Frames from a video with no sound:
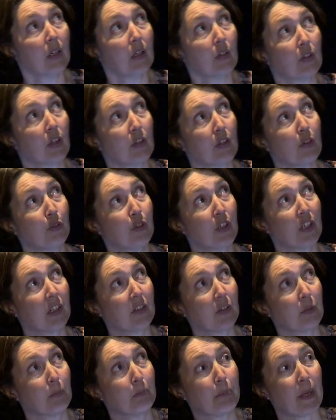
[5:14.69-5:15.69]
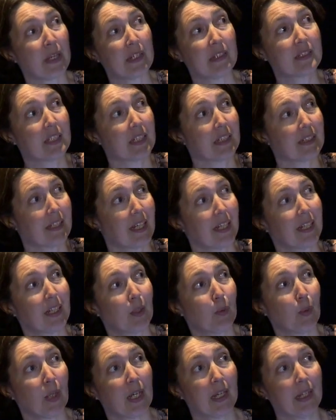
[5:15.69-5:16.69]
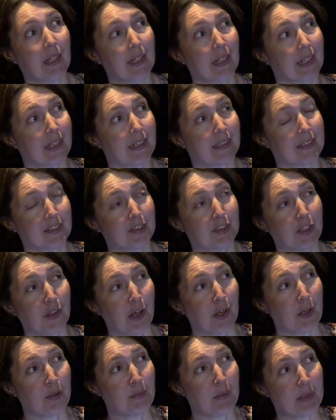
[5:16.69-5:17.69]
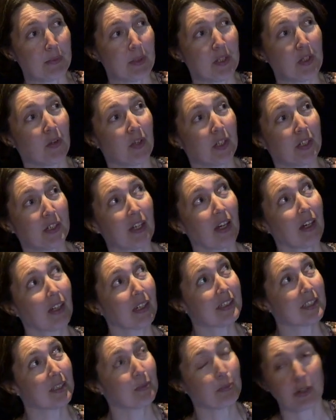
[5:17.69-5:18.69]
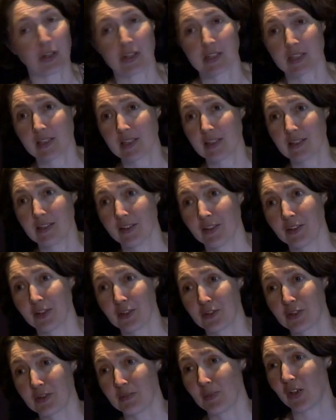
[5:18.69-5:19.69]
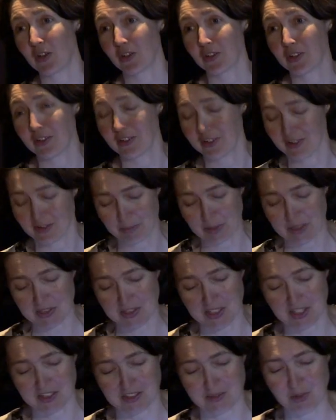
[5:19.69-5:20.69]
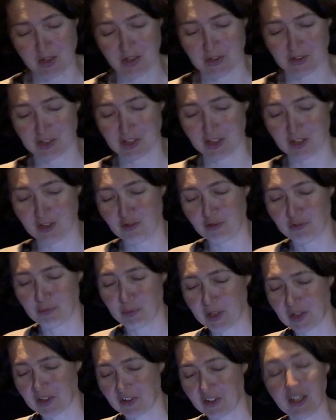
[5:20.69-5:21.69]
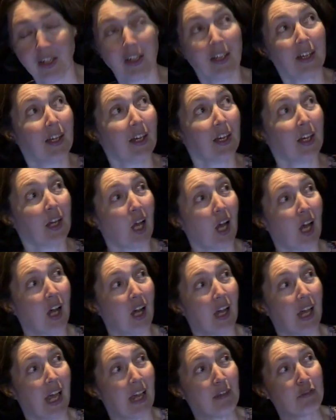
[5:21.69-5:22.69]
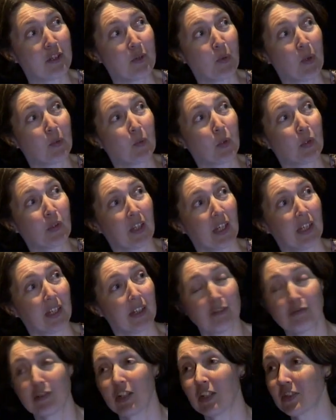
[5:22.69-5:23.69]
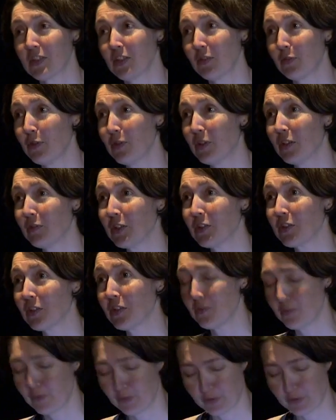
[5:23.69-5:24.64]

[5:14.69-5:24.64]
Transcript: So the first basic takeaway is, you know, maybe not entirely surprising, you know, demand, the basic demand curve, but uh, everyone will take the rice if you give it to them